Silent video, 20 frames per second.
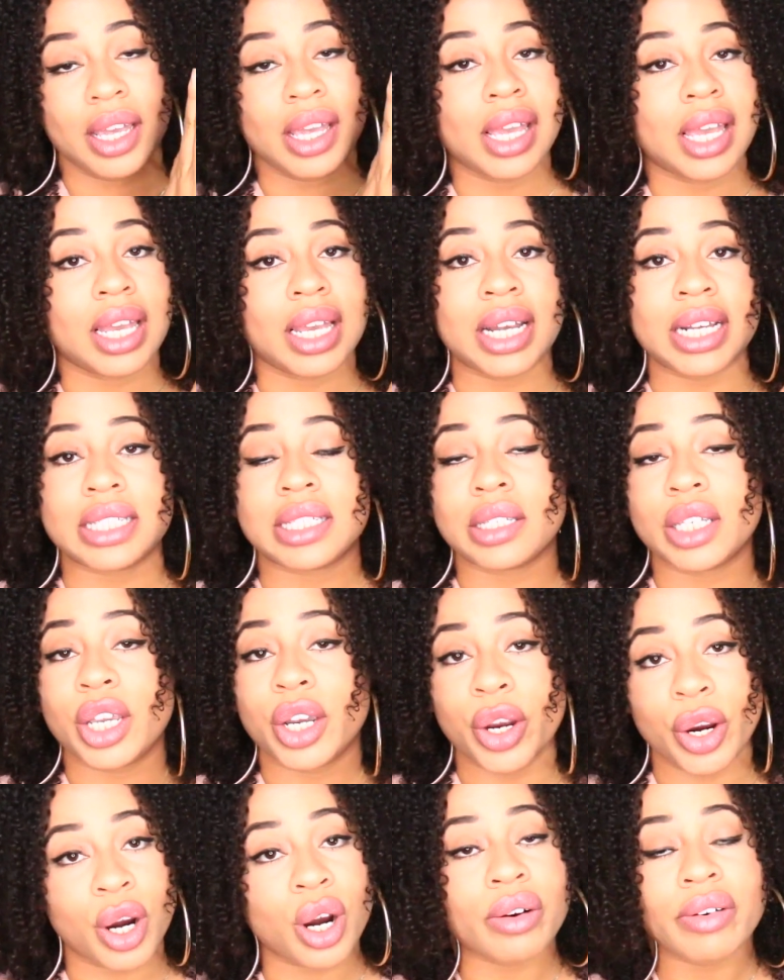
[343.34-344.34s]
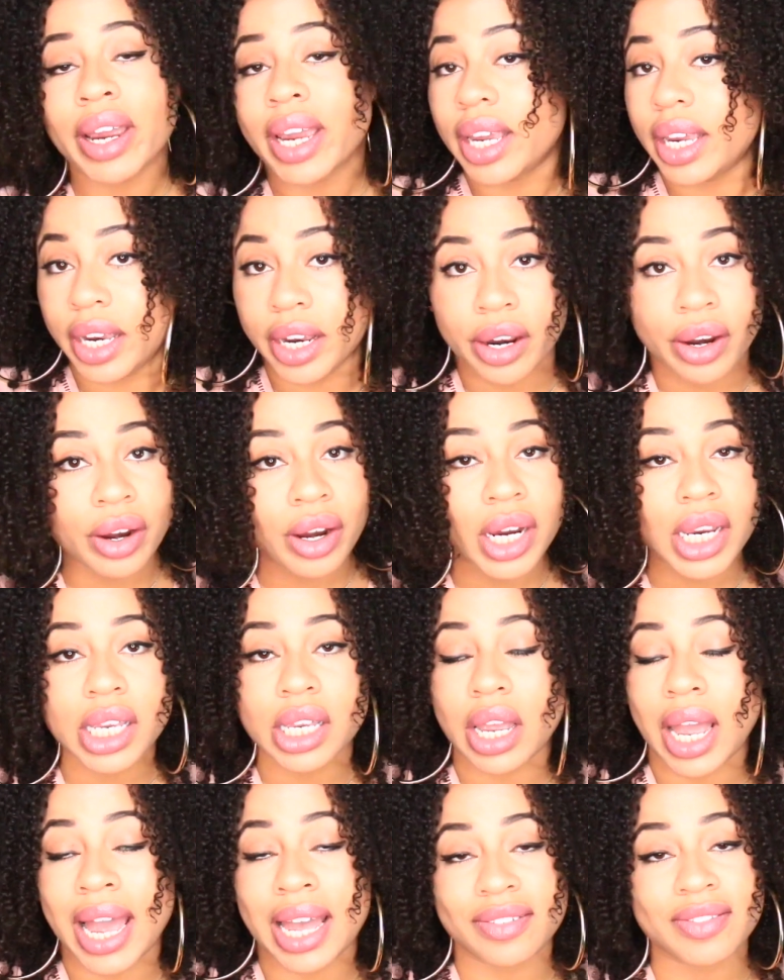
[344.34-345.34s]
Because your girl right here,
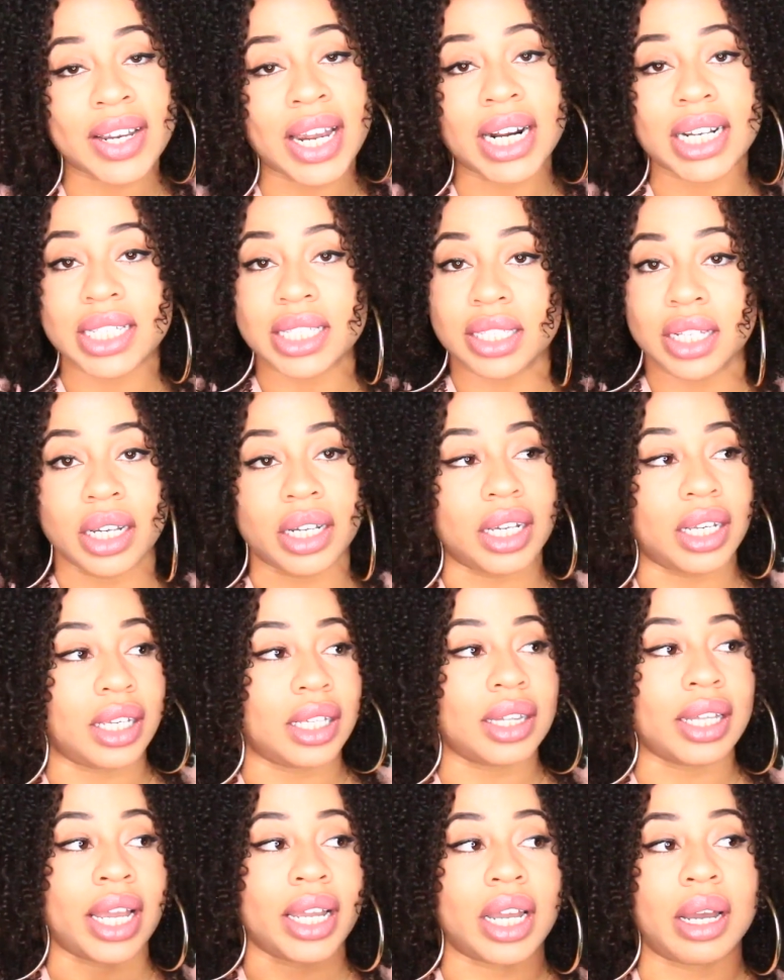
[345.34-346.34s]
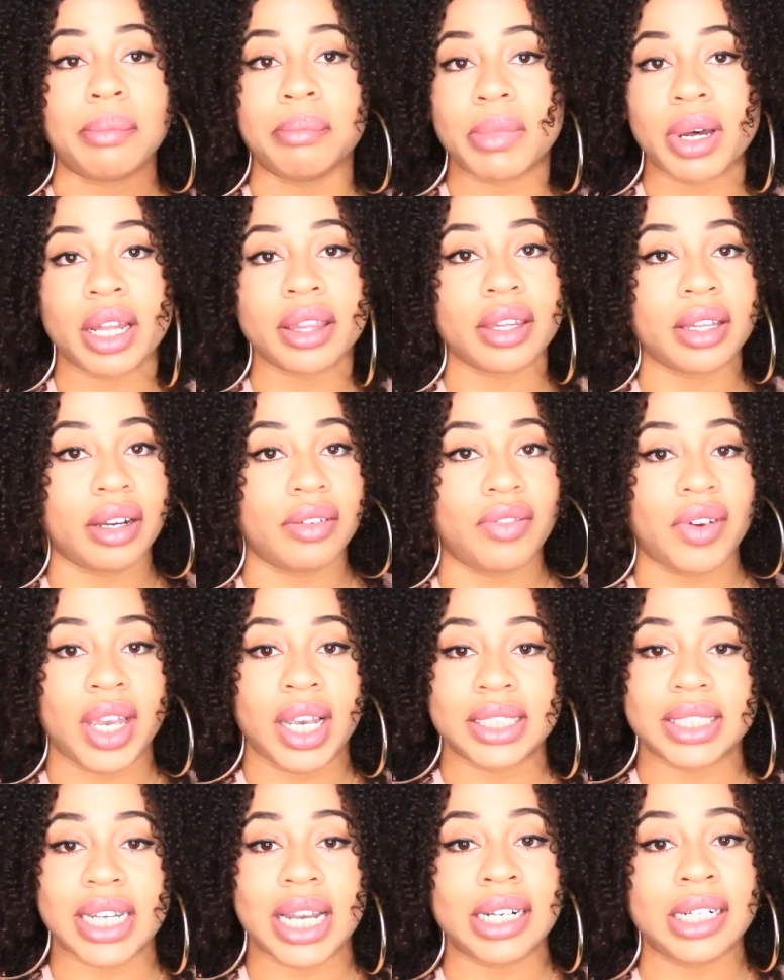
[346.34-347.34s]
I've got to study like a month in
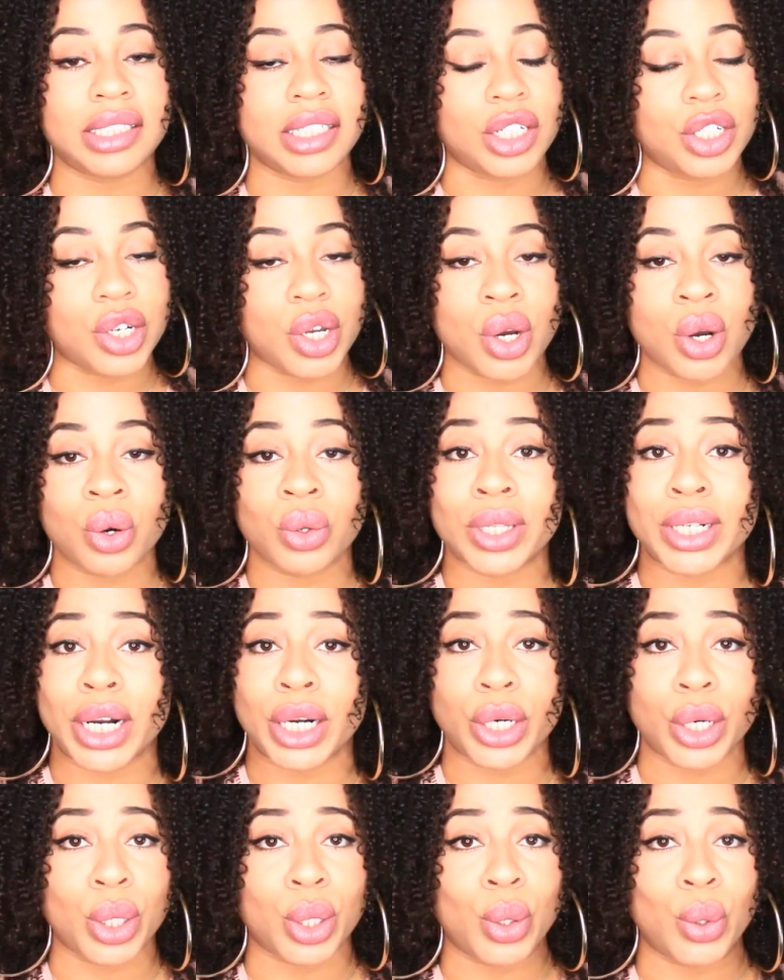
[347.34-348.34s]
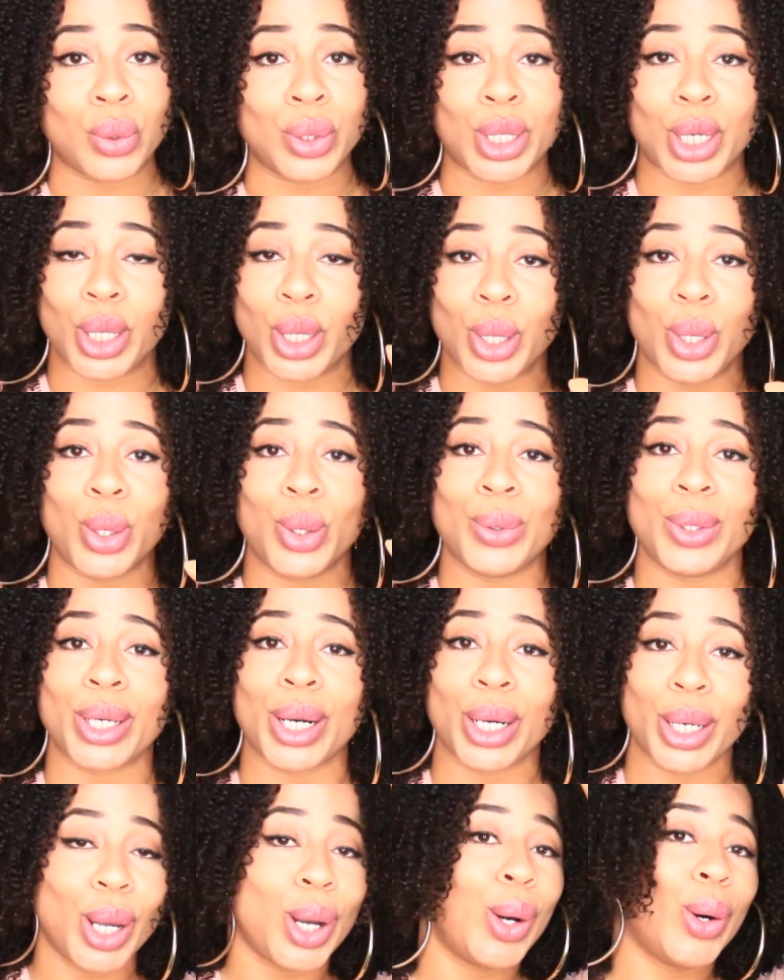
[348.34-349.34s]
advance. I need to know that I know, that I know, that
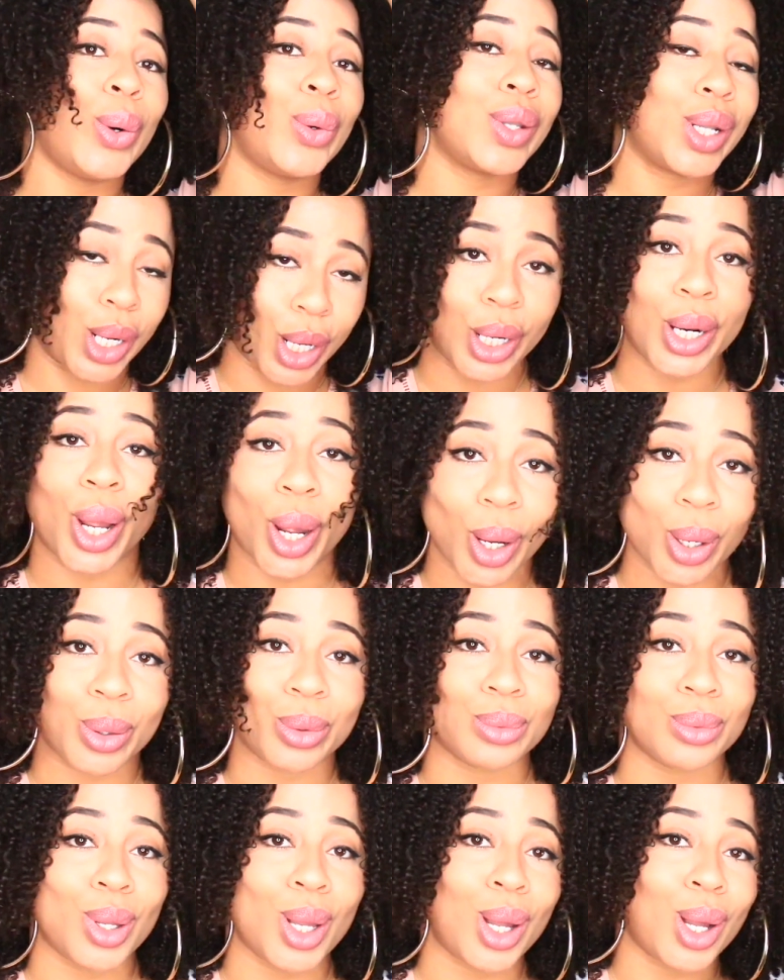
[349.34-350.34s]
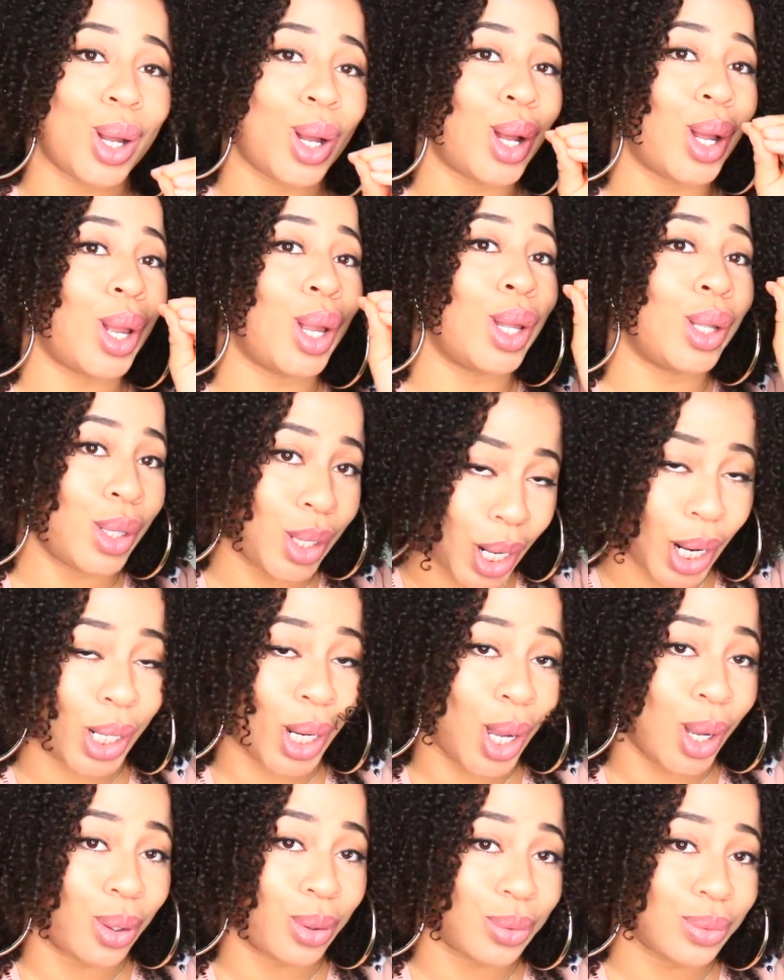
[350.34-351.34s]
I know, that I know, that I
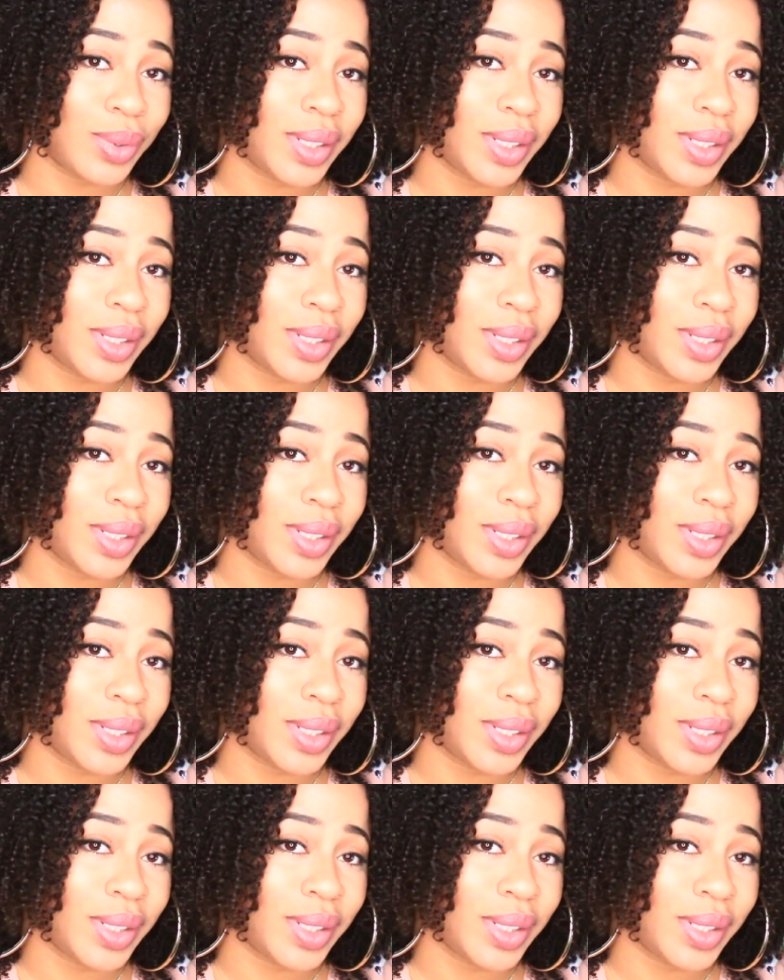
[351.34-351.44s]
know.